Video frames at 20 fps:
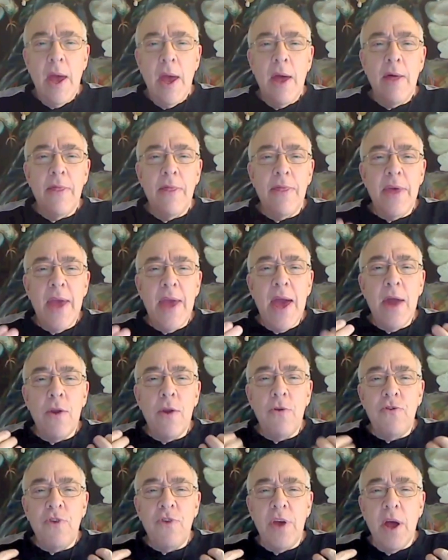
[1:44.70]
The
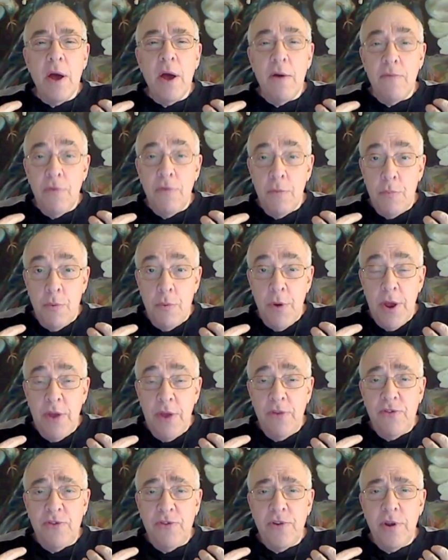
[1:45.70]
energy of the
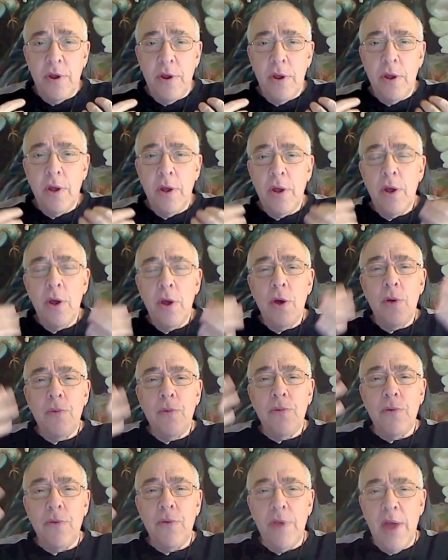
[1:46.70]
priest
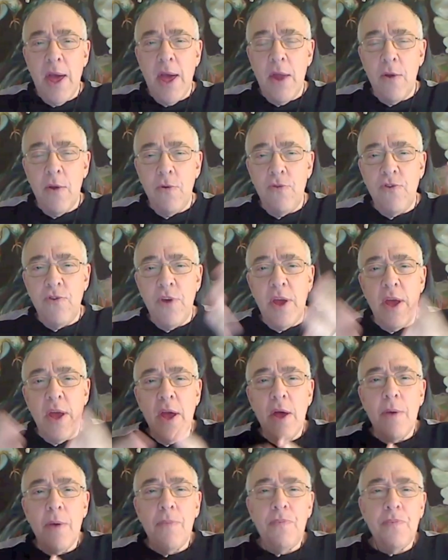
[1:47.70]
to the energy
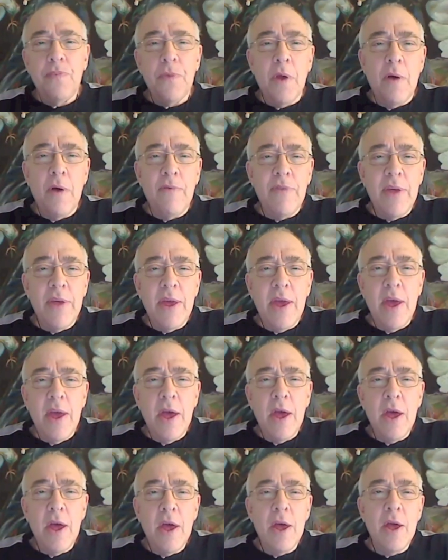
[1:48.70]
of the
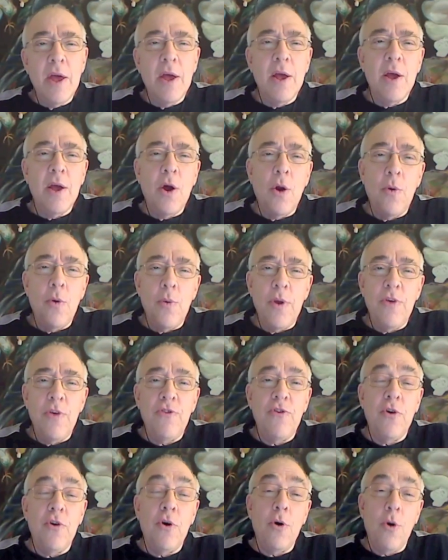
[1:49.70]

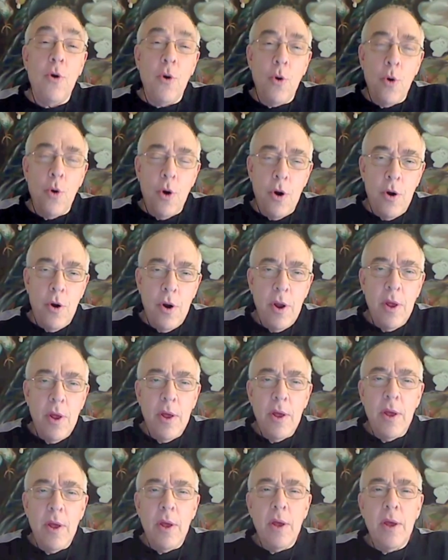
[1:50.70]
Orisha, or
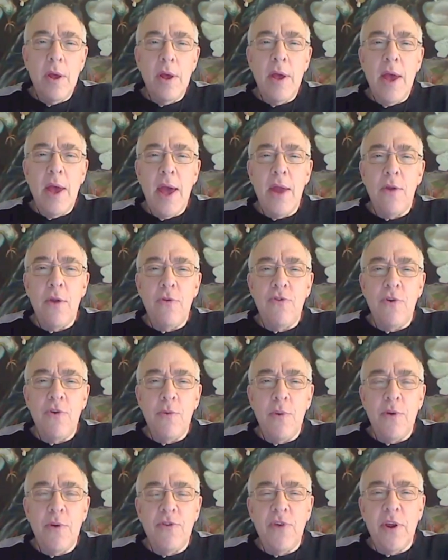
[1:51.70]
energy
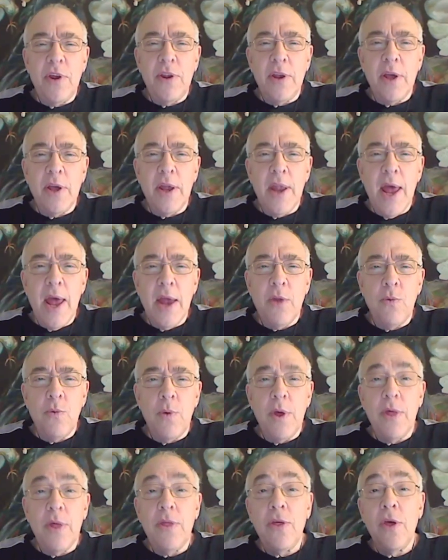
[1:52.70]
we seek to connect
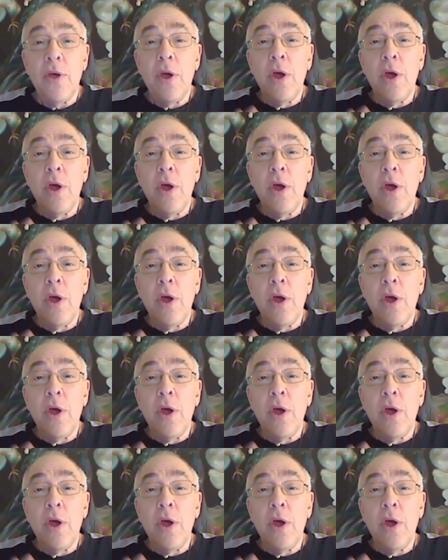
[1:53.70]
with,